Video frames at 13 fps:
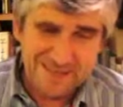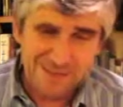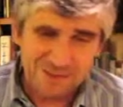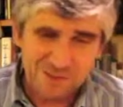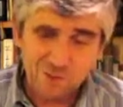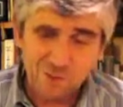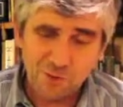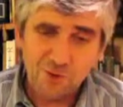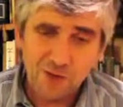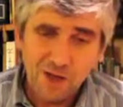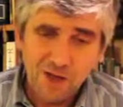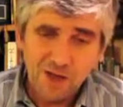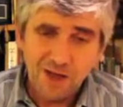So
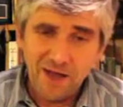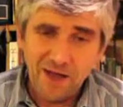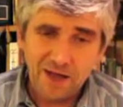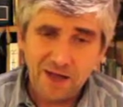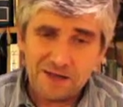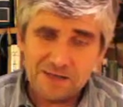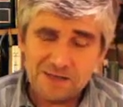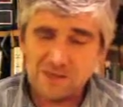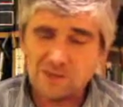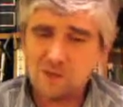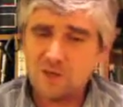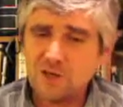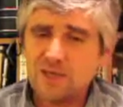
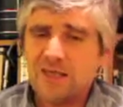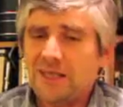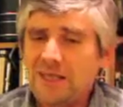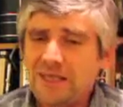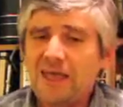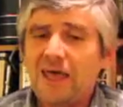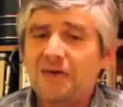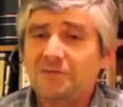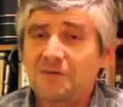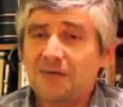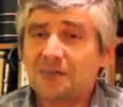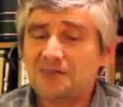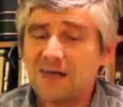certainly he gave his
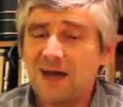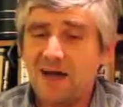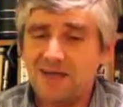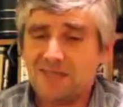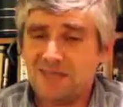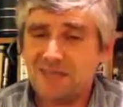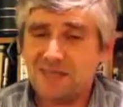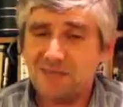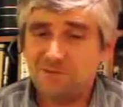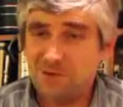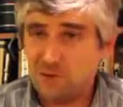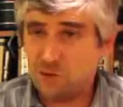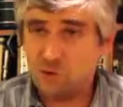heart and gave his
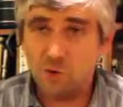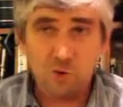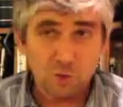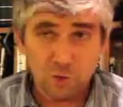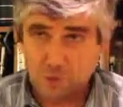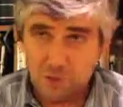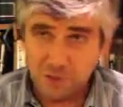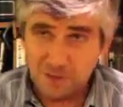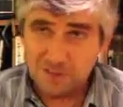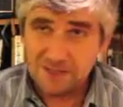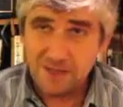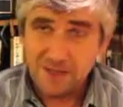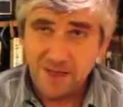soul to it,
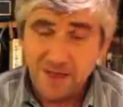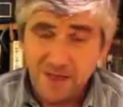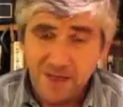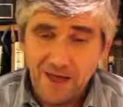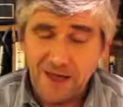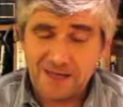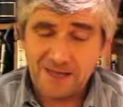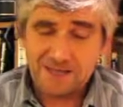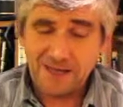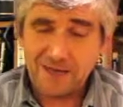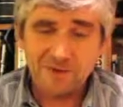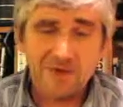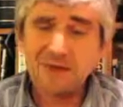and I
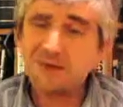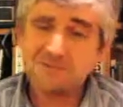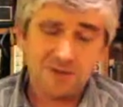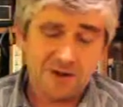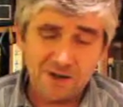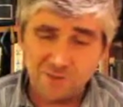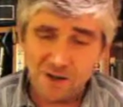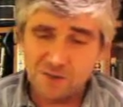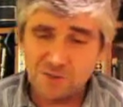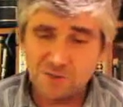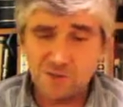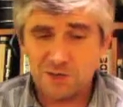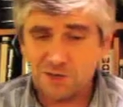really very much
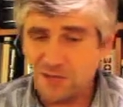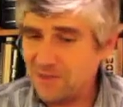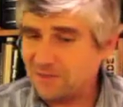appreciate it.